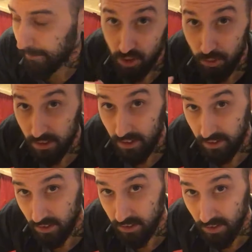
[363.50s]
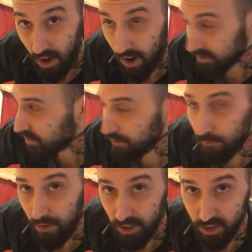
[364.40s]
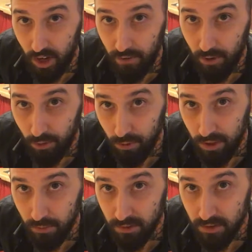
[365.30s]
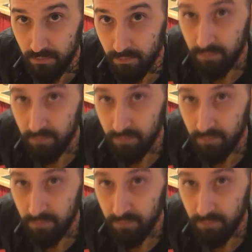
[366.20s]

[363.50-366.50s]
and use it as a sauce to finish off our ribs.